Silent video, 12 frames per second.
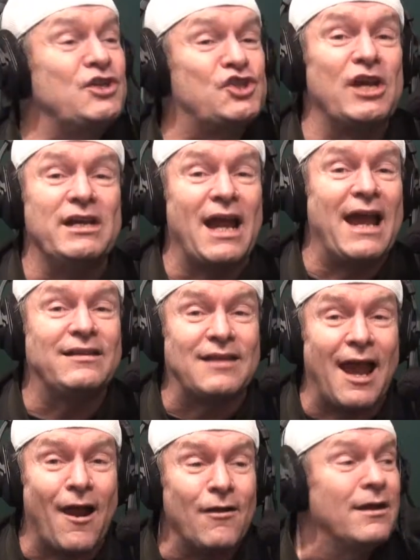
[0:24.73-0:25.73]
Sheen ain't
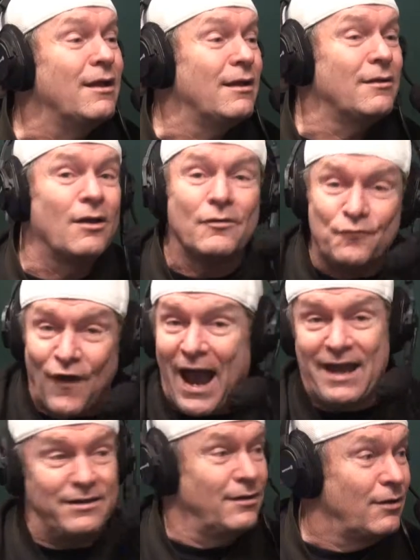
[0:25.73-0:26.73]
there,
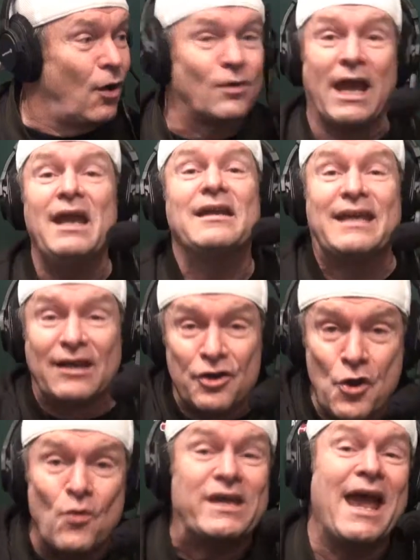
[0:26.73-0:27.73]
fine. Okay, get a
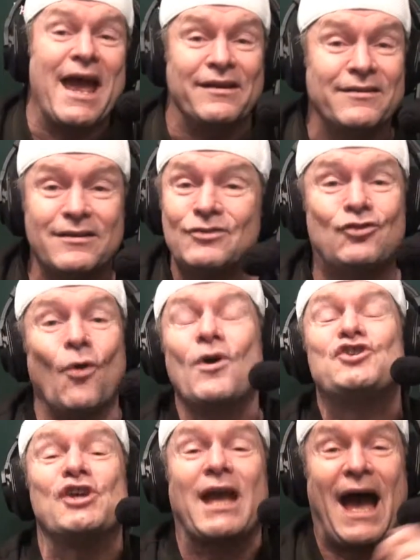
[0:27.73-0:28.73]
new kid. Do
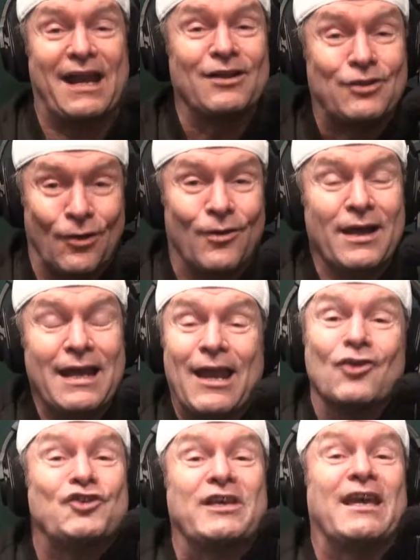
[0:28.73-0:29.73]
what you got to do.
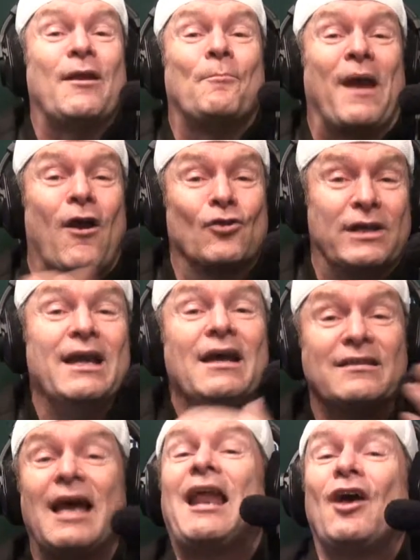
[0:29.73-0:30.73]
Here's a kid apparently
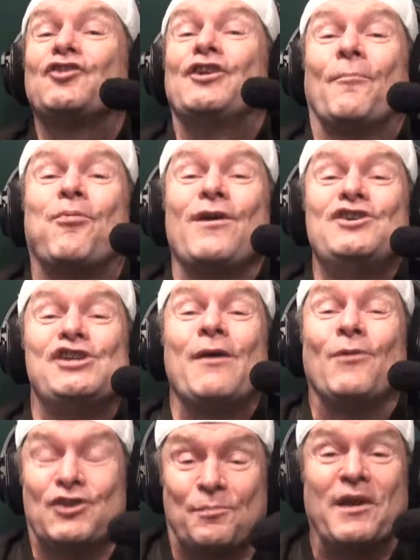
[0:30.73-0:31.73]
that doesn't appreciate
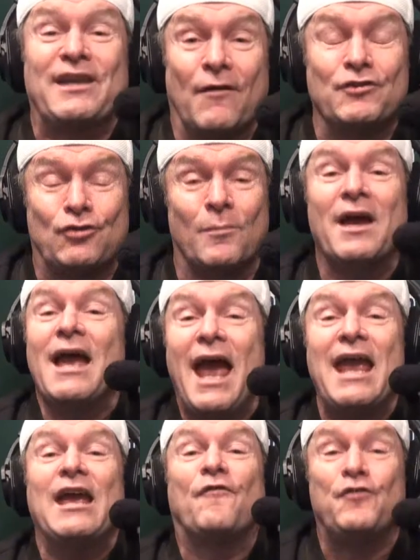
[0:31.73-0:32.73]
what's been given to him.
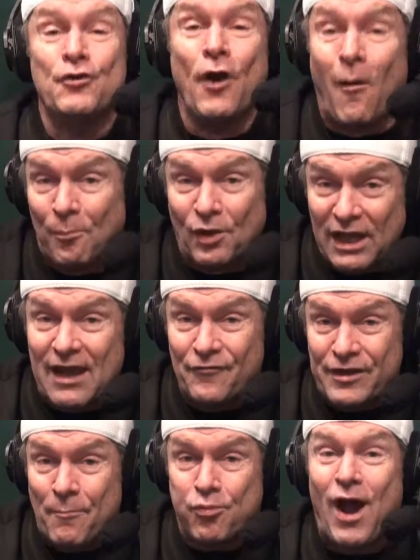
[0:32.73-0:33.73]
Hey, if you don't believe
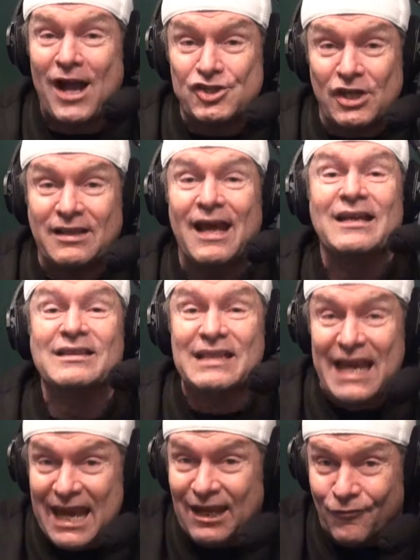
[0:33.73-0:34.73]
in the project,
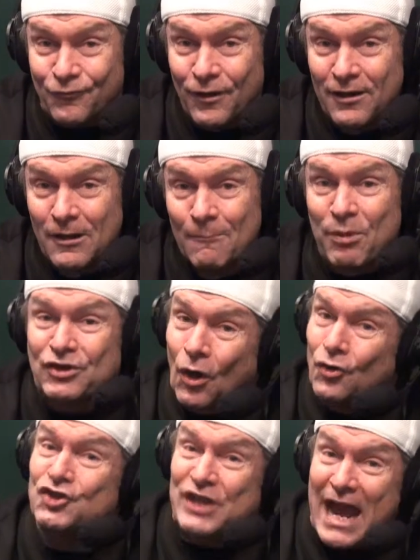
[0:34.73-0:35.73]
leave. But
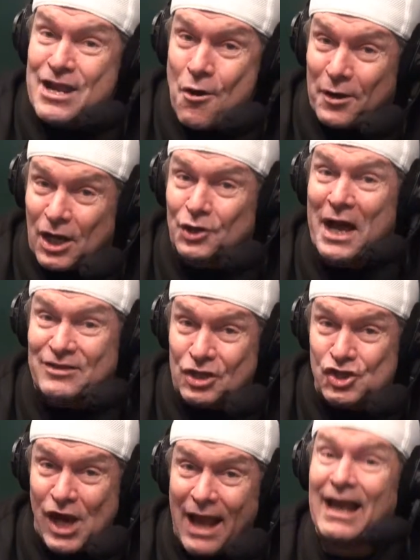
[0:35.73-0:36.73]
don't stay there and collect the
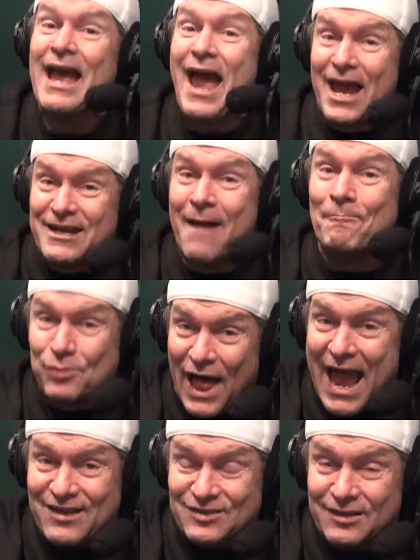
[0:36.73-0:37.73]
check and then
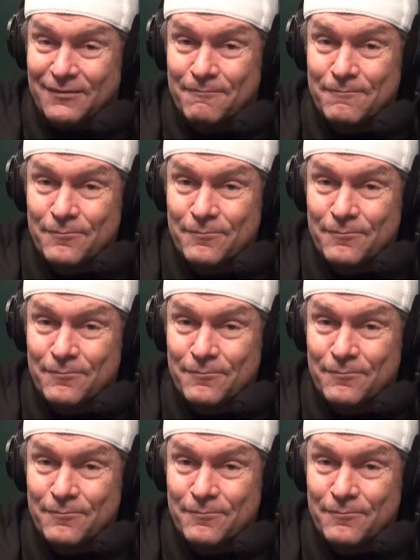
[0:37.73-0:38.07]
blast it.